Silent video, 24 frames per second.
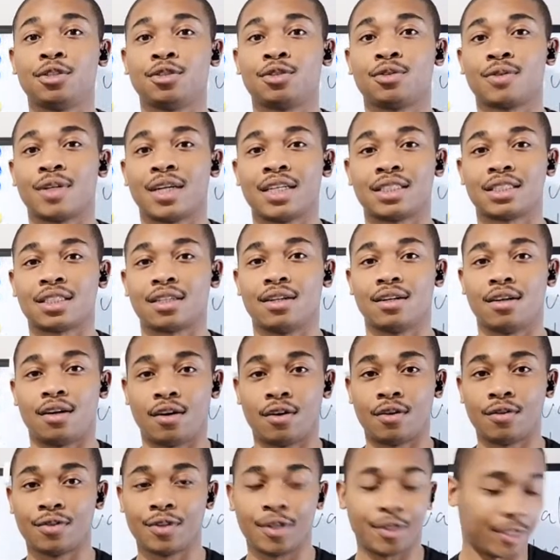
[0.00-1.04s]
threats
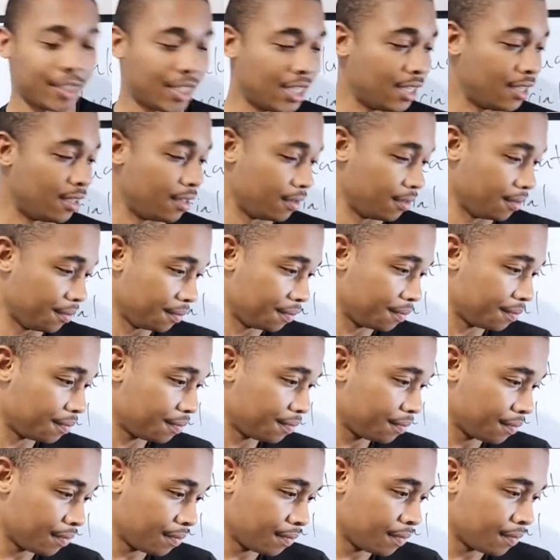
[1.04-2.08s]
on their king.
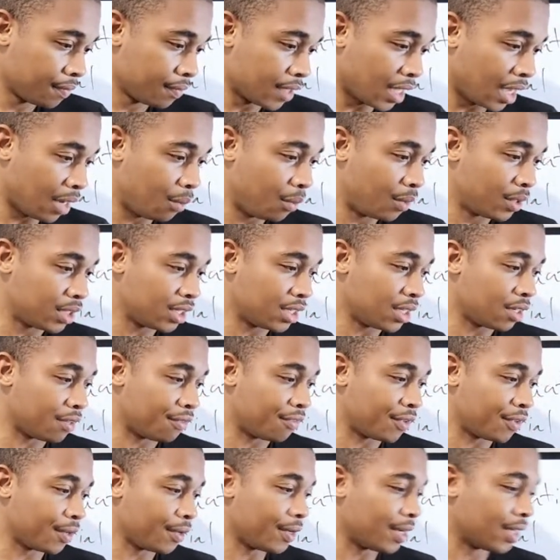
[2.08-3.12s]
I want y'all to
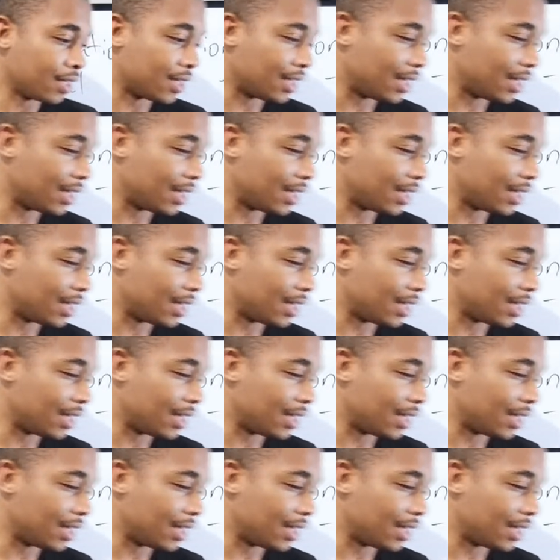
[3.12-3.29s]
figure out the